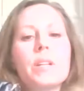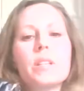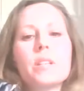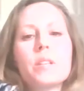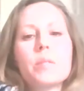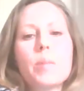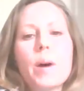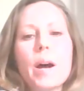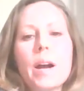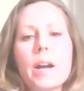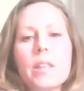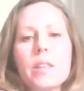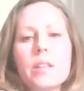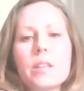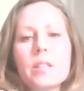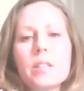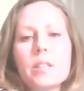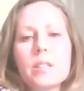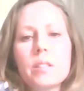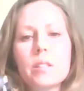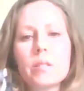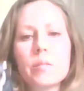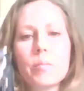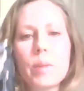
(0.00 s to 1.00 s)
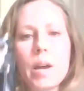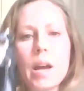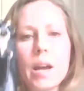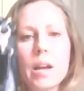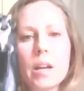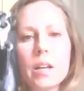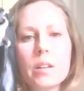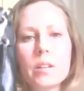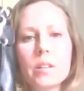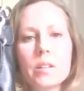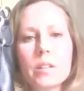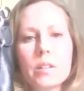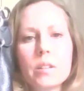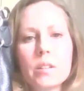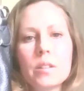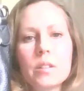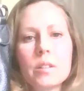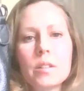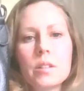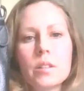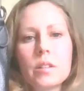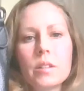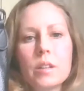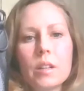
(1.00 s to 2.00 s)
to buy this bag
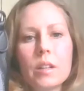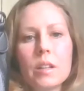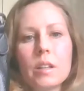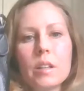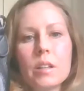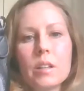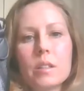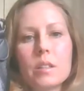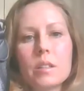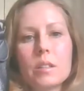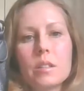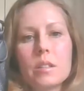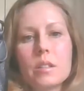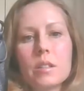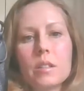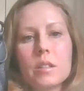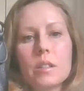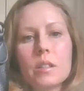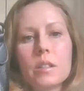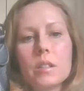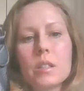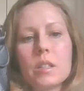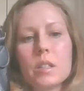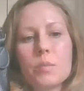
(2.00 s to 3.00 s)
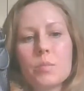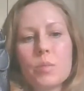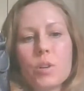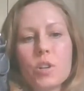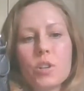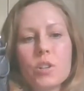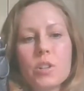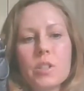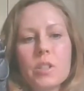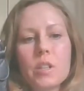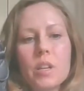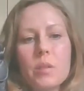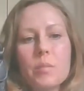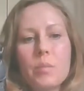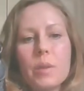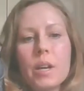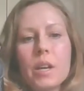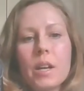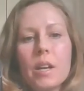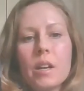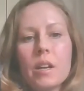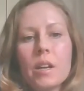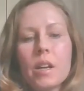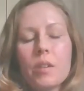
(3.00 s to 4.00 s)
is this purchase I
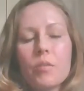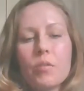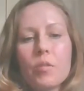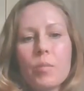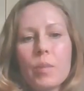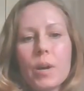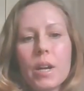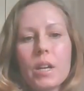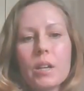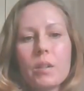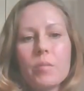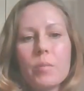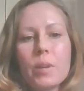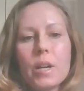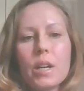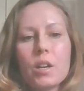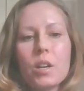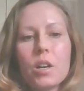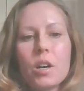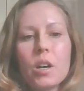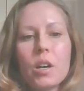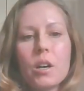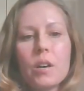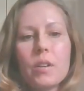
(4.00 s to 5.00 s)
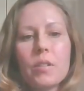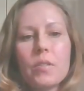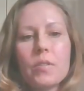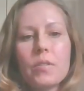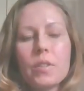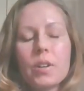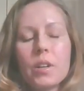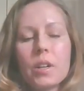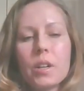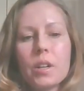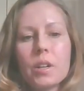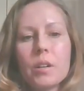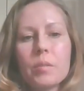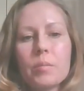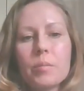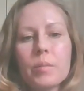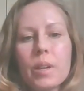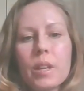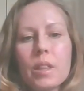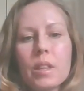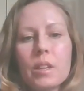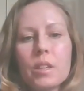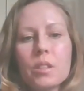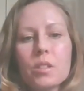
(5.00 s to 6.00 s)
made on Rebecca Minkoff, I
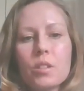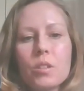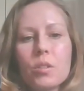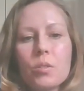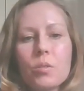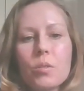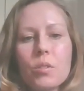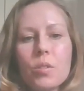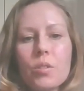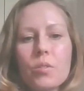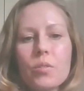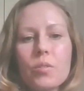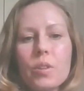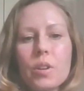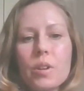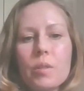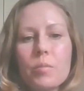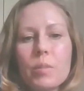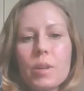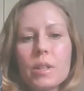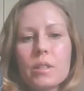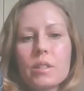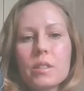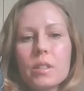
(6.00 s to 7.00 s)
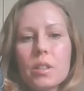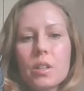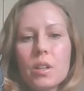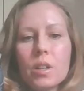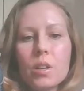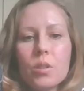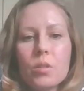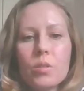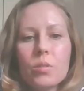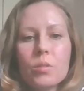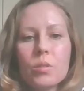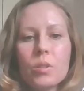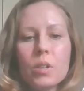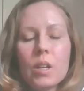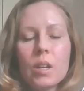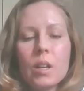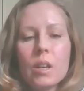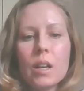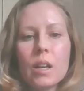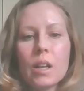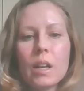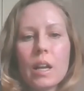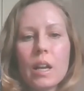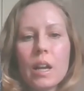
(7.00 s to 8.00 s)
think 2 or 3 months ago,
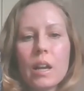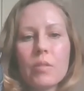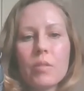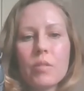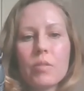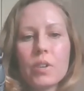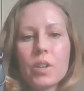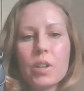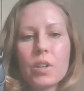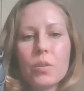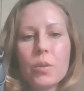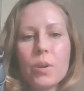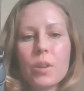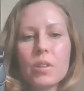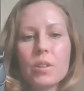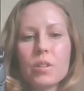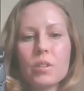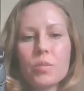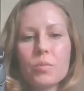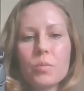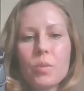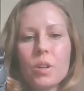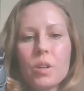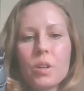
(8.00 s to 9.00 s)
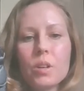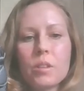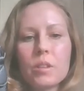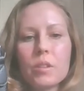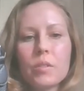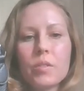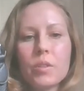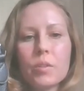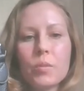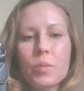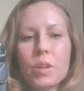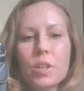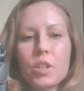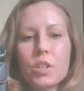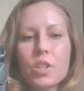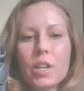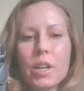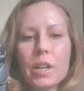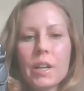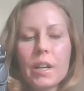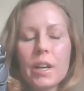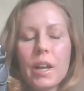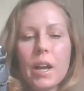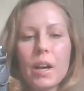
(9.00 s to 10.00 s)
and I have a video on this one if you want to
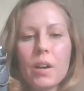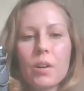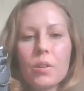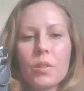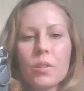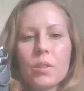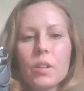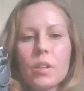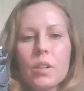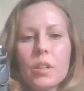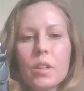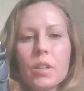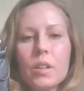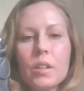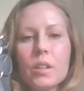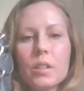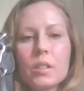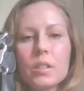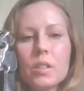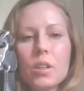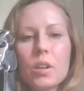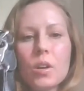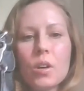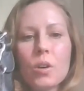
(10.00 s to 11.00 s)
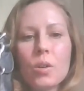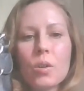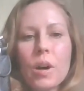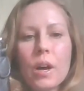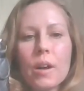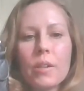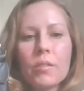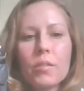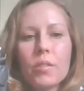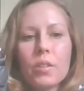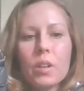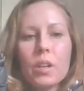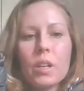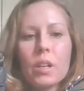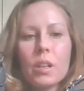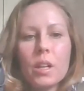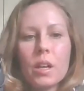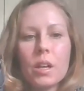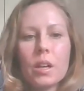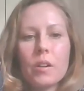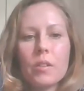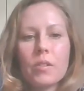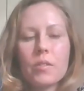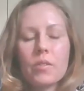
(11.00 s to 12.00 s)
check it out. So I really
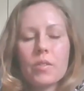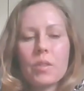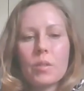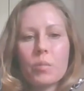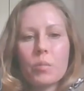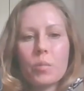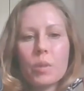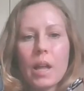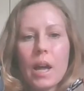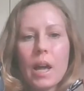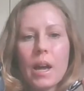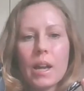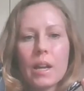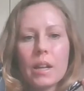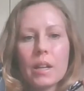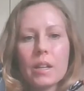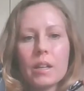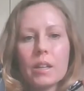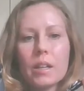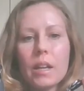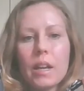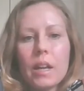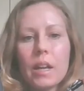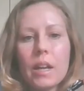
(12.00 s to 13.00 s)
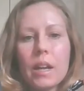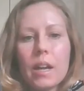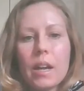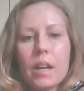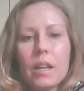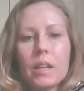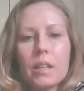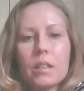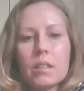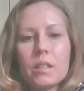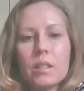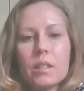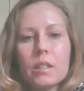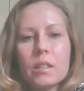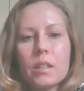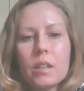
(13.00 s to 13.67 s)
love the black and